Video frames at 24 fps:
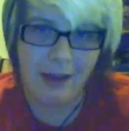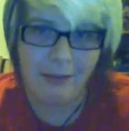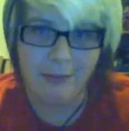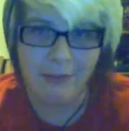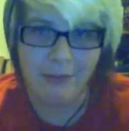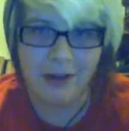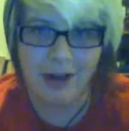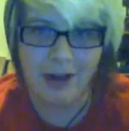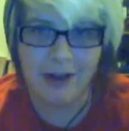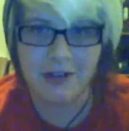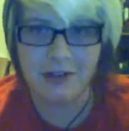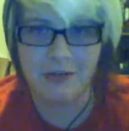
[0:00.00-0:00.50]
I'm
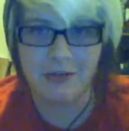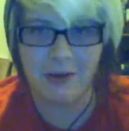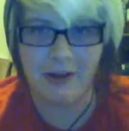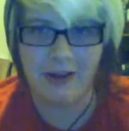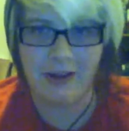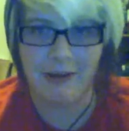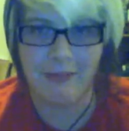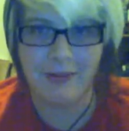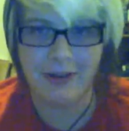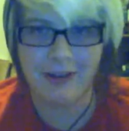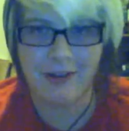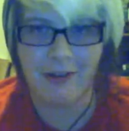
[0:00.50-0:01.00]

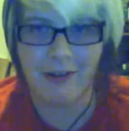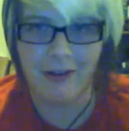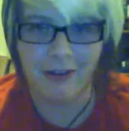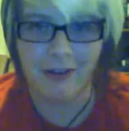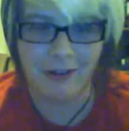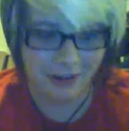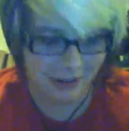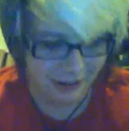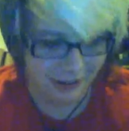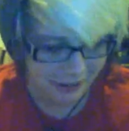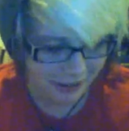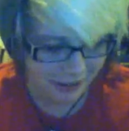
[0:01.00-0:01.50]
graduated. I'm in
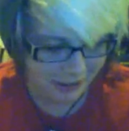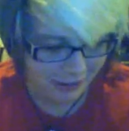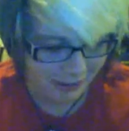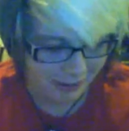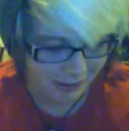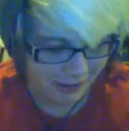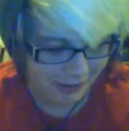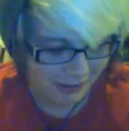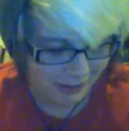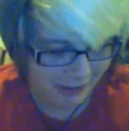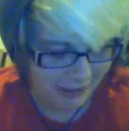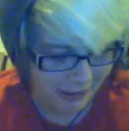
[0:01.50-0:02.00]
college.
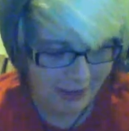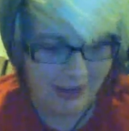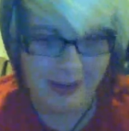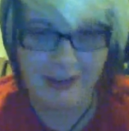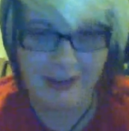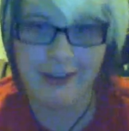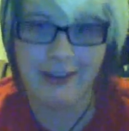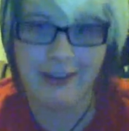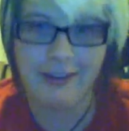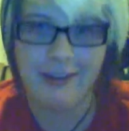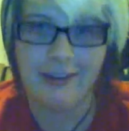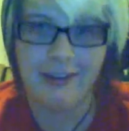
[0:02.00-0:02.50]

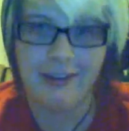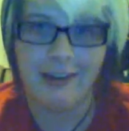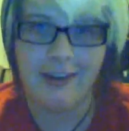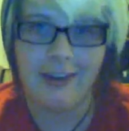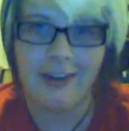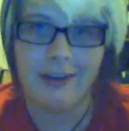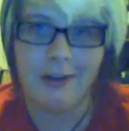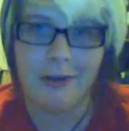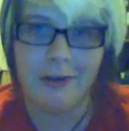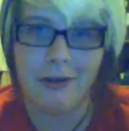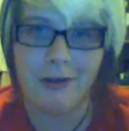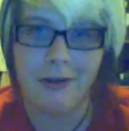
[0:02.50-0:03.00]
It's
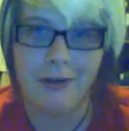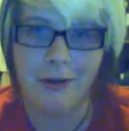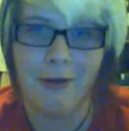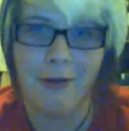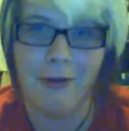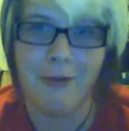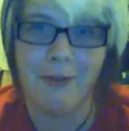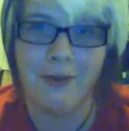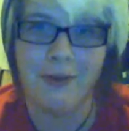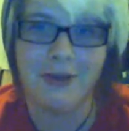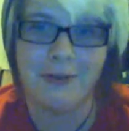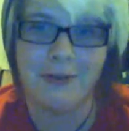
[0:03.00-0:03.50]
it's
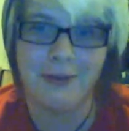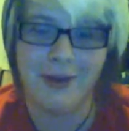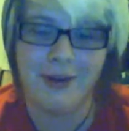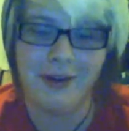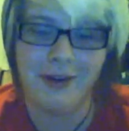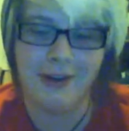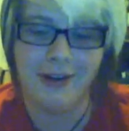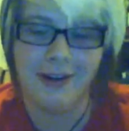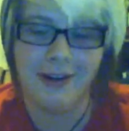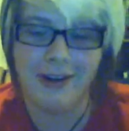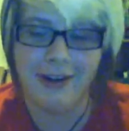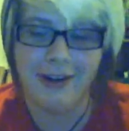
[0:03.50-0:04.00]
so much
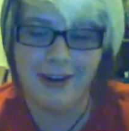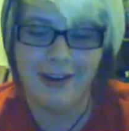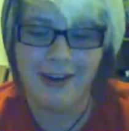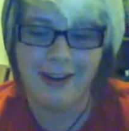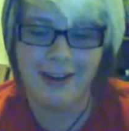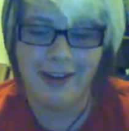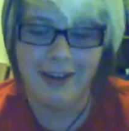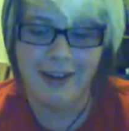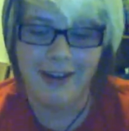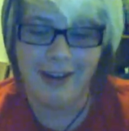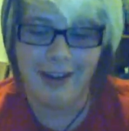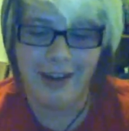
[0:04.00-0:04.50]
better.
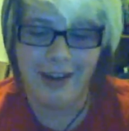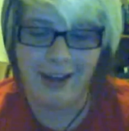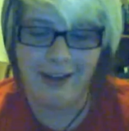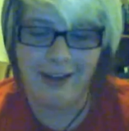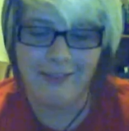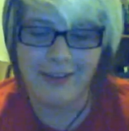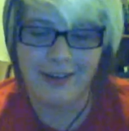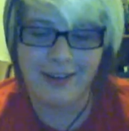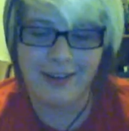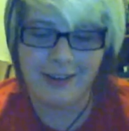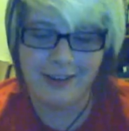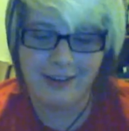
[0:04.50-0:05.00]
I
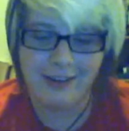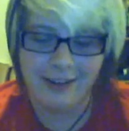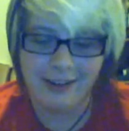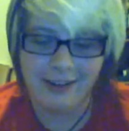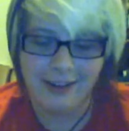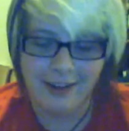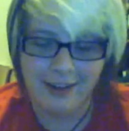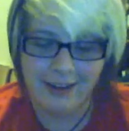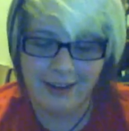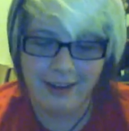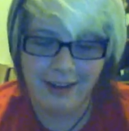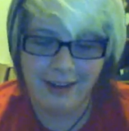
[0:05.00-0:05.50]
mean,
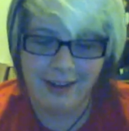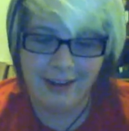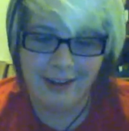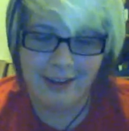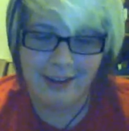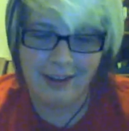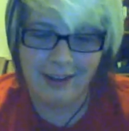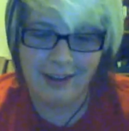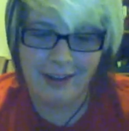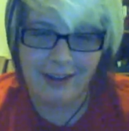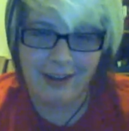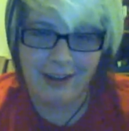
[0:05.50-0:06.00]

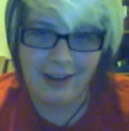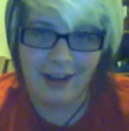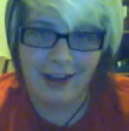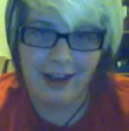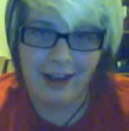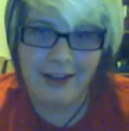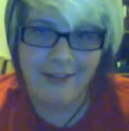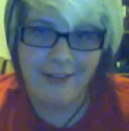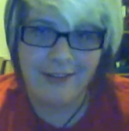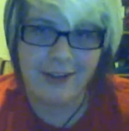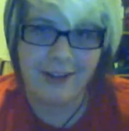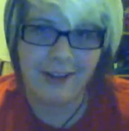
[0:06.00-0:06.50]
I
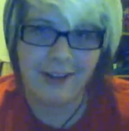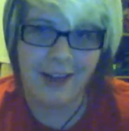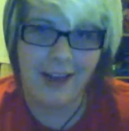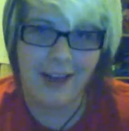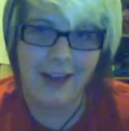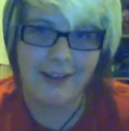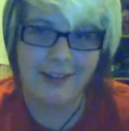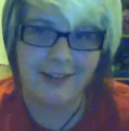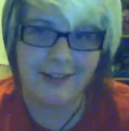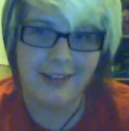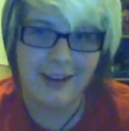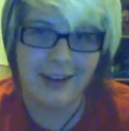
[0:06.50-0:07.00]
have a
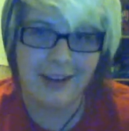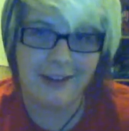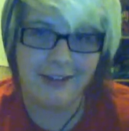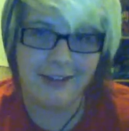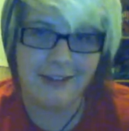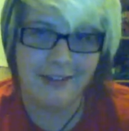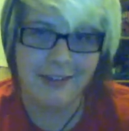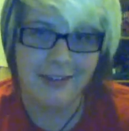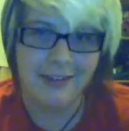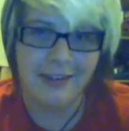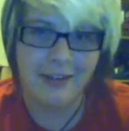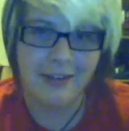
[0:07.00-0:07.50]
class
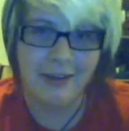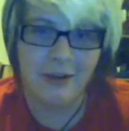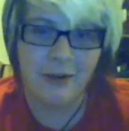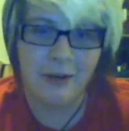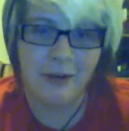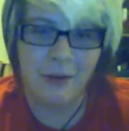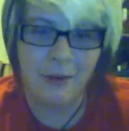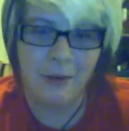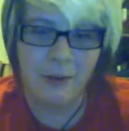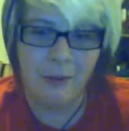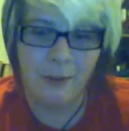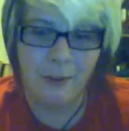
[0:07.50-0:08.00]
now
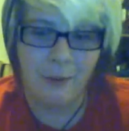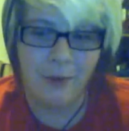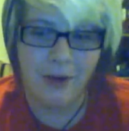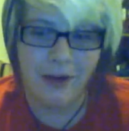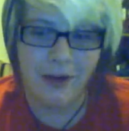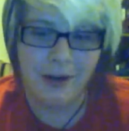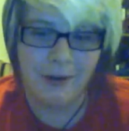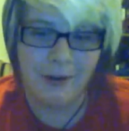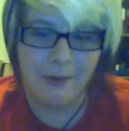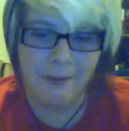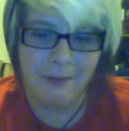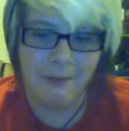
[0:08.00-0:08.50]

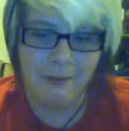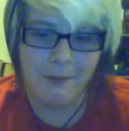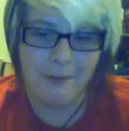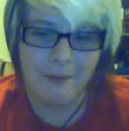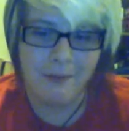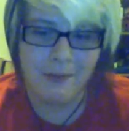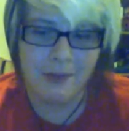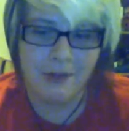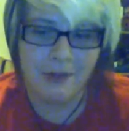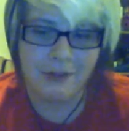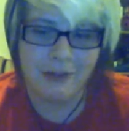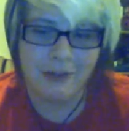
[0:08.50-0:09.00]
where
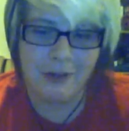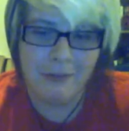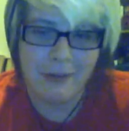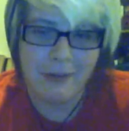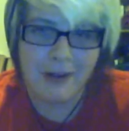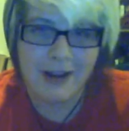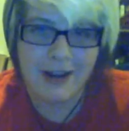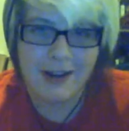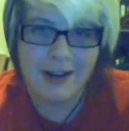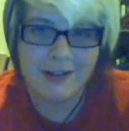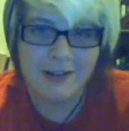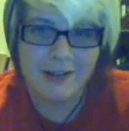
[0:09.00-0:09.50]

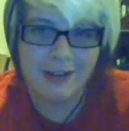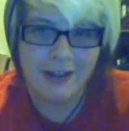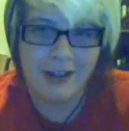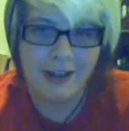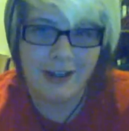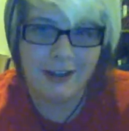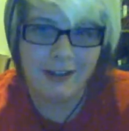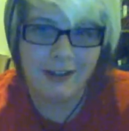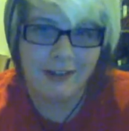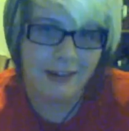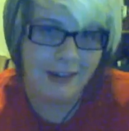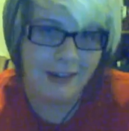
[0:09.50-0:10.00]
somebody actually
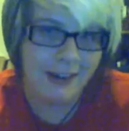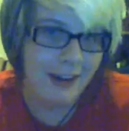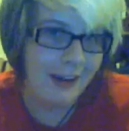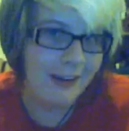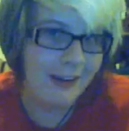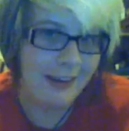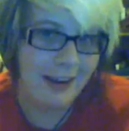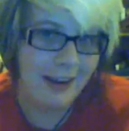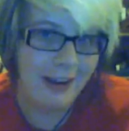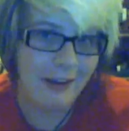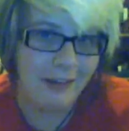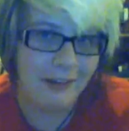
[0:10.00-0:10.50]
got
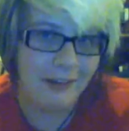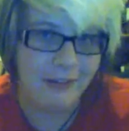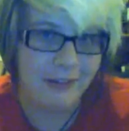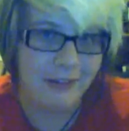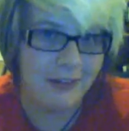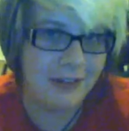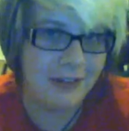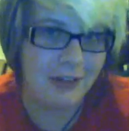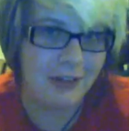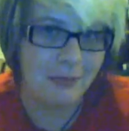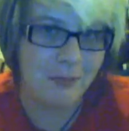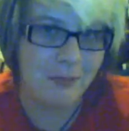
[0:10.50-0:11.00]
kicked out
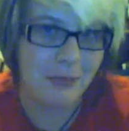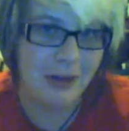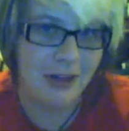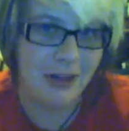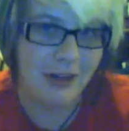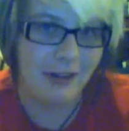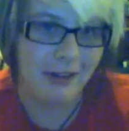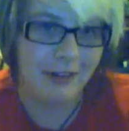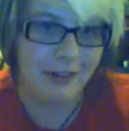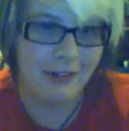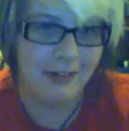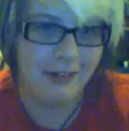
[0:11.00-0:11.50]
for just
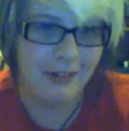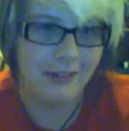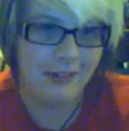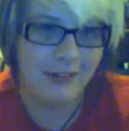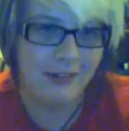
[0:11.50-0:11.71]
being.